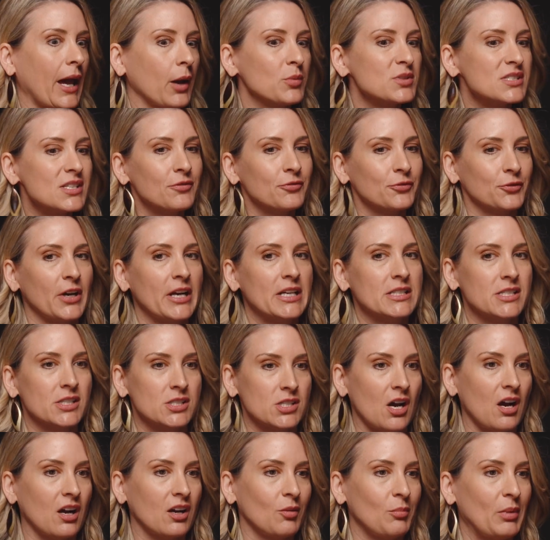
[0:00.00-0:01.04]
was afraid to
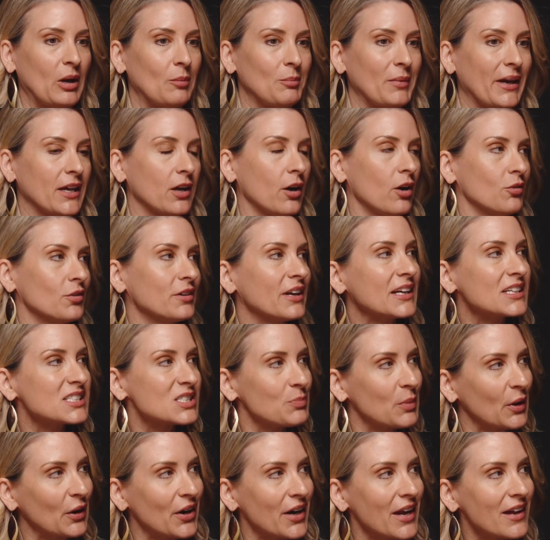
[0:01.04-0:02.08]
talk about my own
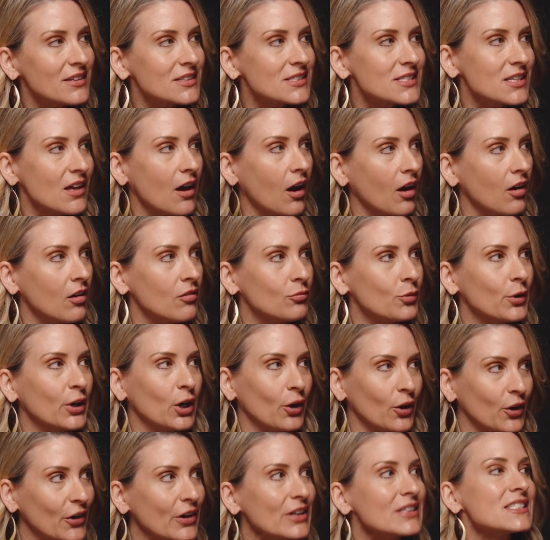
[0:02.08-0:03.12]
experience of
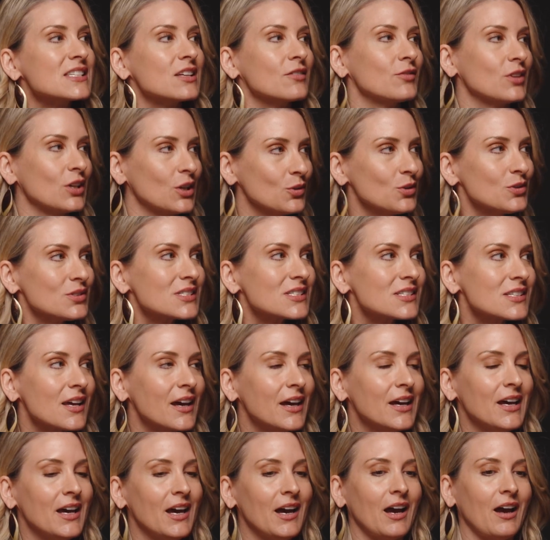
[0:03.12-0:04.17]
recurrence of use
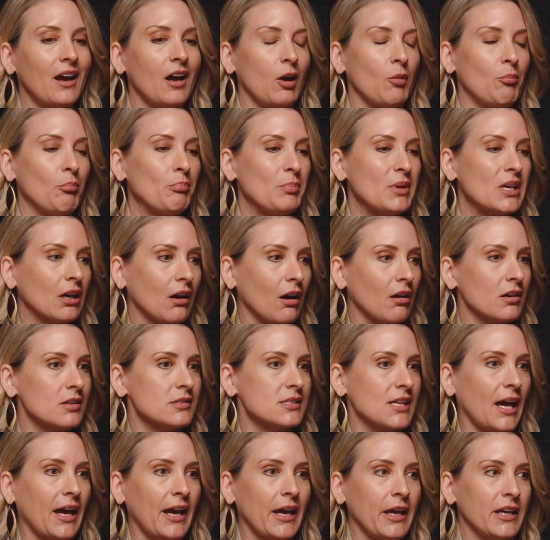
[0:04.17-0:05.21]
because
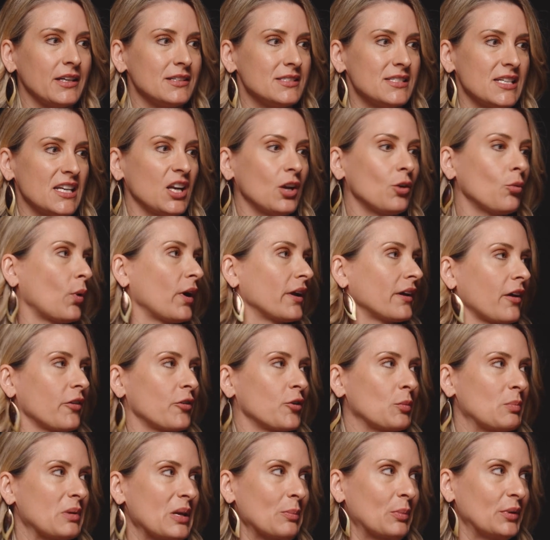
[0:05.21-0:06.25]
I didn't want
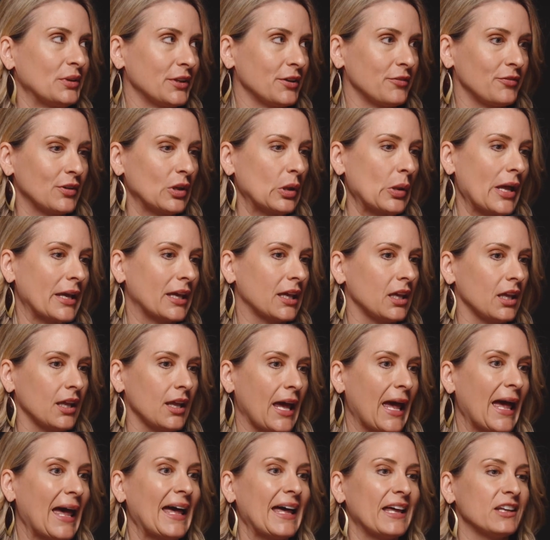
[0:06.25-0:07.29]
other people to feel like it
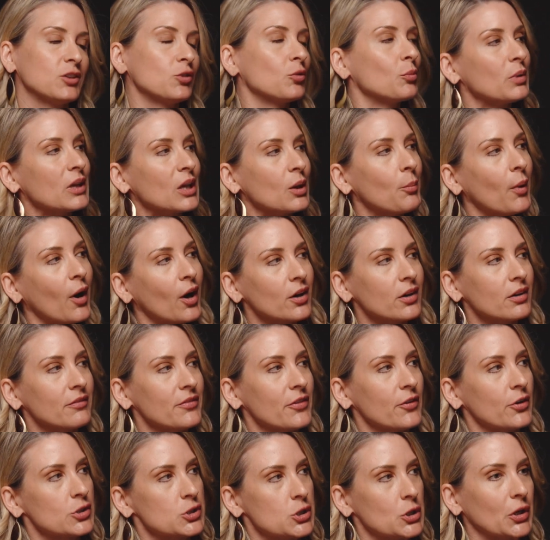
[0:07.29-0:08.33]
had to be a part of
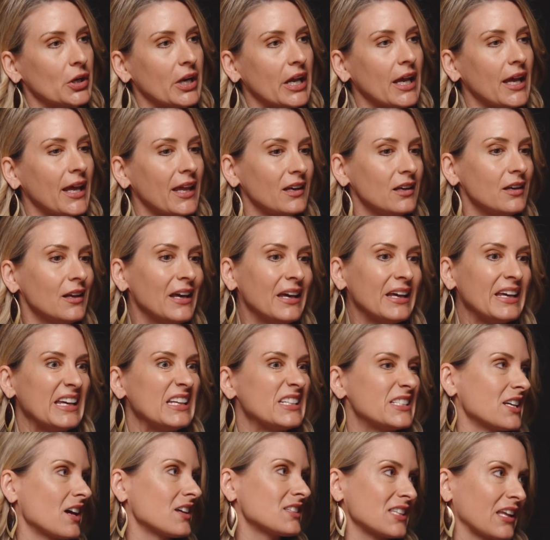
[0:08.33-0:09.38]
their journey. And
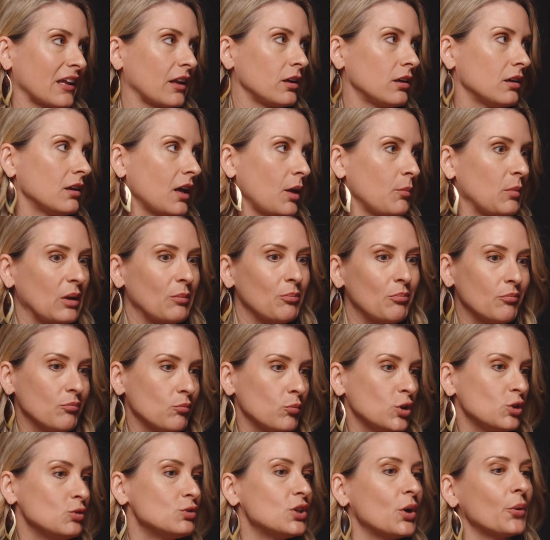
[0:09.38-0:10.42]
it doesn't. I mean,
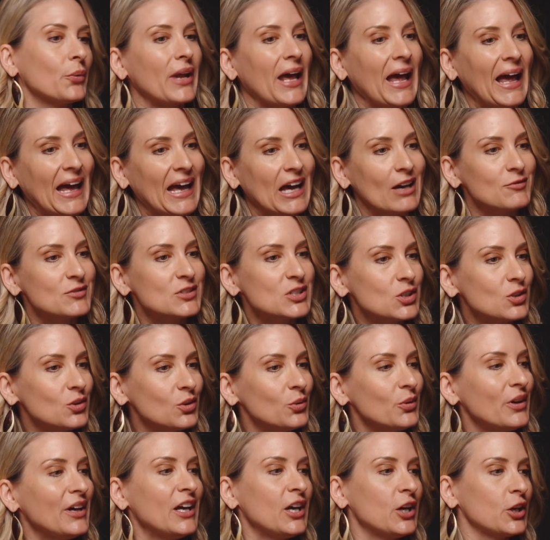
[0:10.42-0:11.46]
you don't have
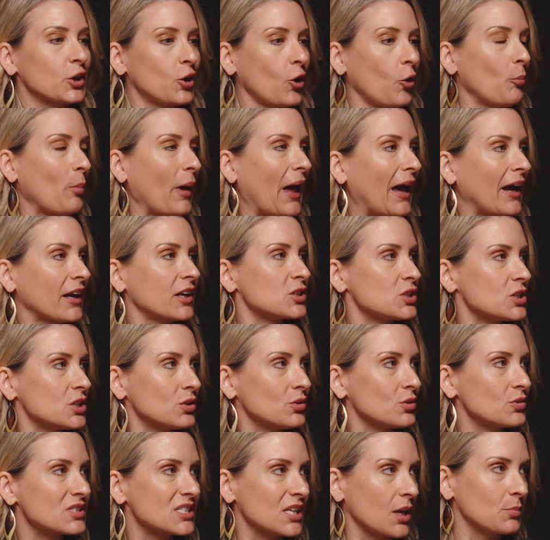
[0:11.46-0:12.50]
to go back
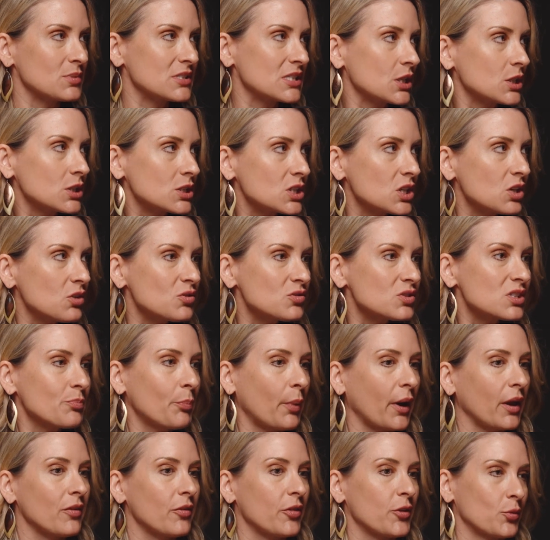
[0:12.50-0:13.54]
to substance use,
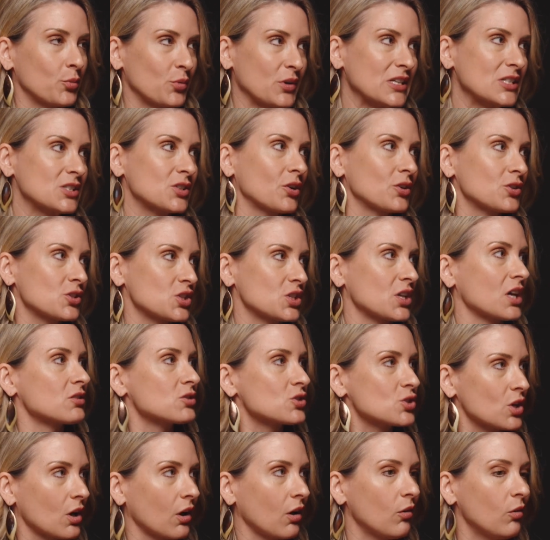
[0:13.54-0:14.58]
but the research does
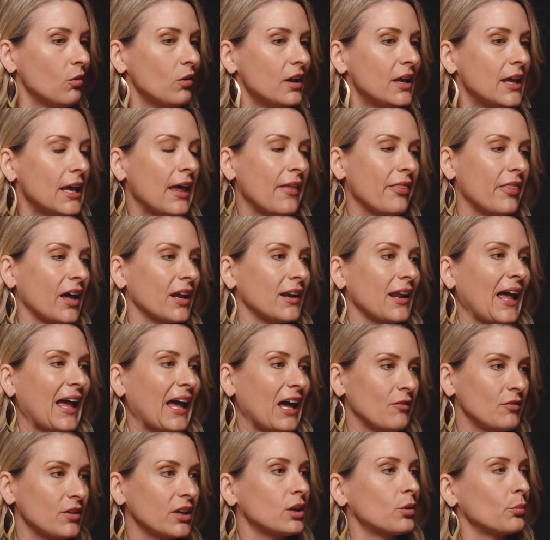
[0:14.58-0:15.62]
show that
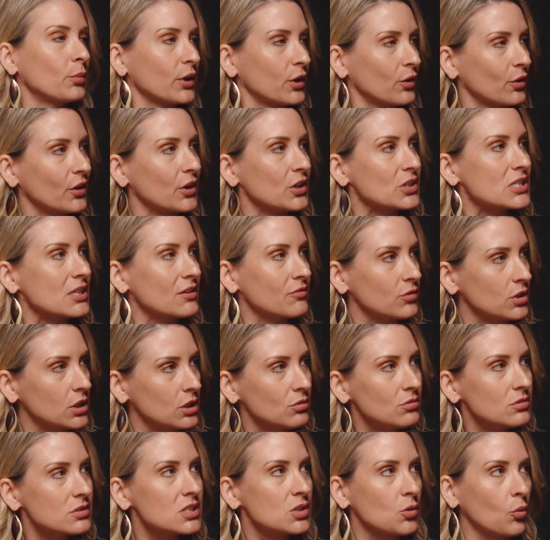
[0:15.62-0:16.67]
having a recurrence of
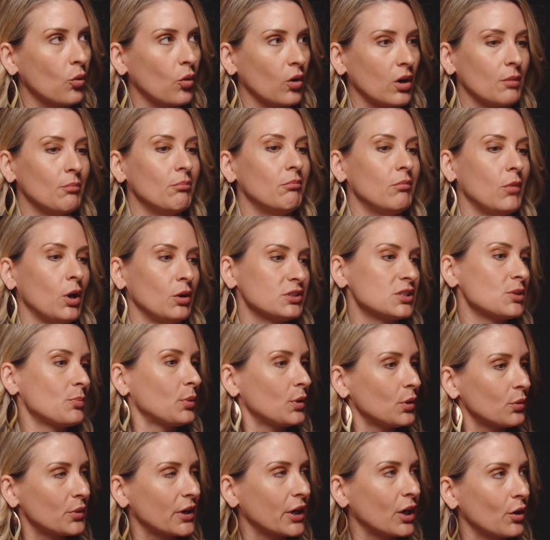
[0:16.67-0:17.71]
use or
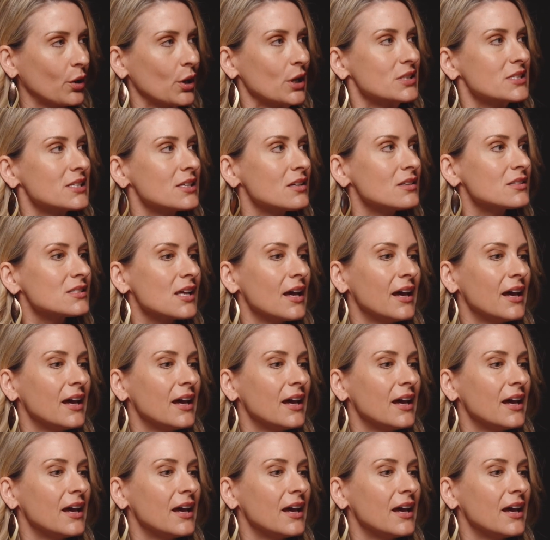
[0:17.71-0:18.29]
multiple recurrences